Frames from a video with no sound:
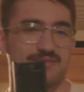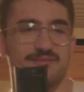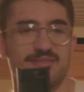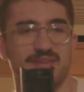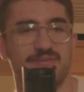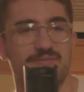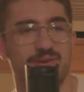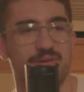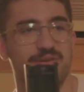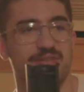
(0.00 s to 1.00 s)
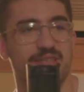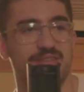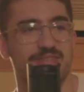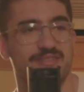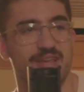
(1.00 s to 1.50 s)
that very like
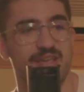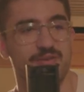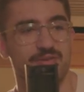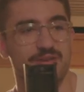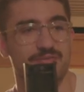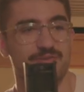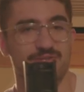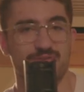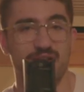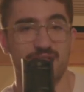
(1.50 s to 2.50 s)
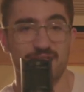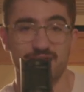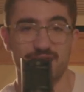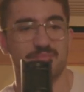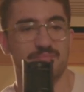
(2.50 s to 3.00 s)
skatery fisheye
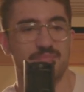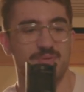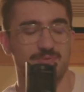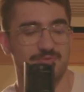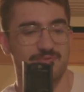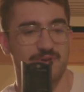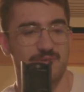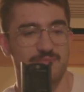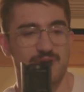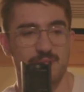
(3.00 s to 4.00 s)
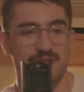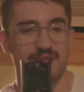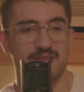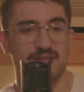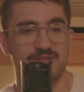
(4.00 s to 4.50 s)
look was very prominent
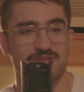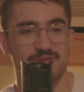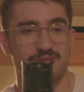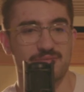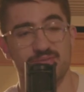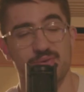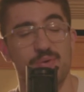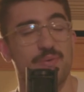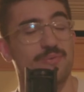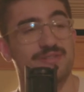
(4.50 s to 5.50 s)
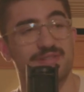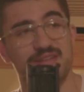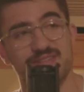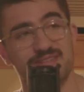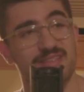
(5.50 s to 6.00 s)
in that show. The whole reason I
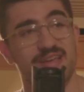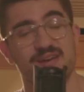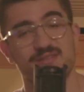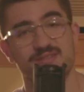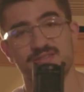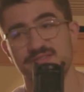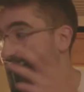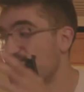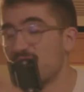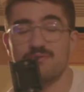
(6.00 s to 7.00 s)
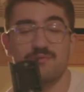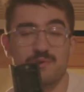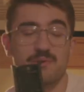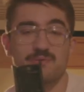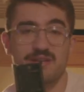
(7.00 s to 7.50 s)
had said that was because of the
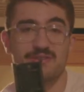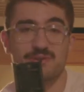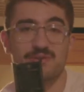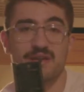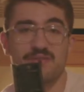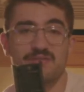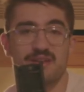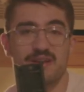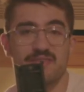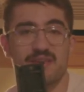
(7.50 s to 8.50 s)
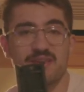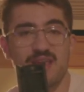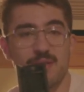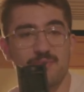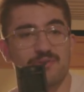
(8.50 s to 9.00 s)
photos that turned out on that
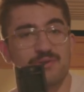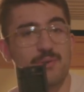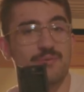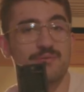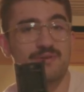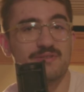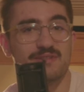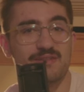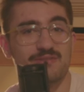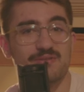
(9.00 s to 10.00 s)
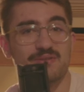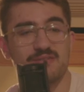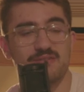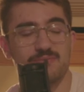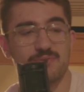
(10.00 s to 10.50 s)
camera, the only ones that turned
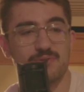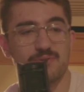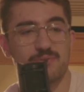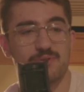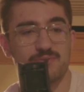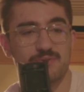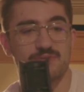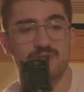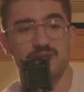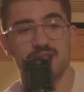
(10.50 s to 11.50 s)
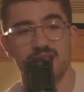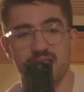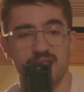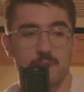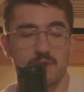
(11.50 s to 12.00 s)
out were the ones where I was at like
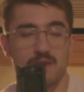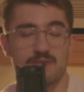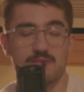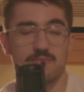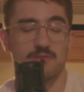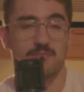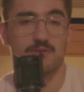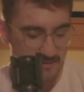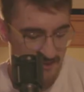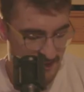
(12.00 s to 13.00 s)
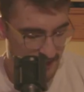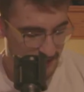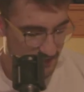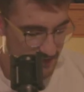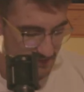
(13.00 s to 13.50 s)
18mm on the
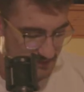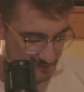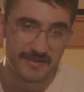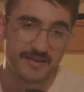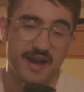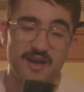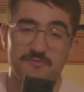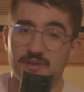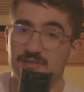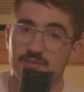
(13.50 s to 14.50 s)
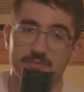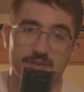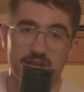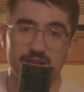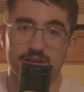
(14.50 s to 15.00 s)
lens. I've picked up a
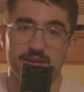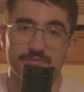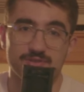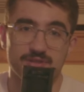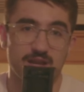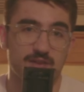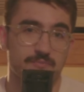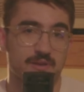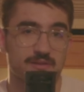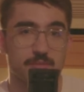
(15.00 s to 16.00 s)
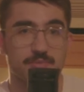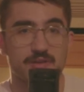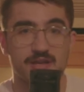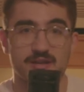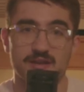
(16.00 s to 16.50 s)
Nikon FG. I've picked up a
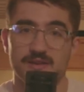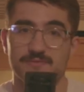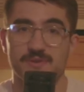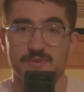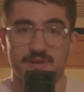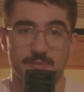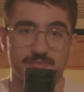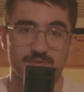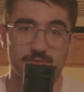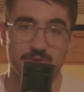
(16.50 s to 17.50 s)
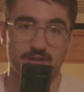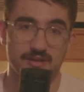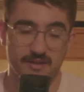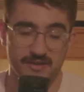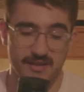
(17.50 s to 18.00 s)
Nikon F2 that I'm still working
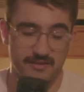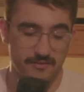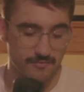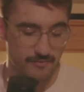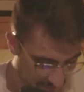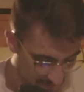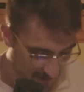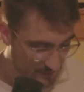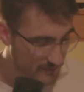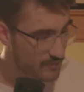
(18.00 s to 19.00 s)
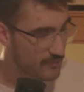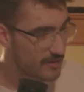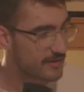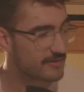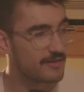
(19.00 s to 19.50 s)
on getting through. So
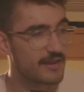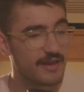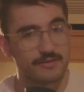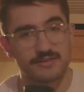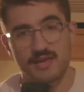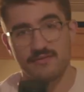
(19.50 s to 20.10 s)
what else have I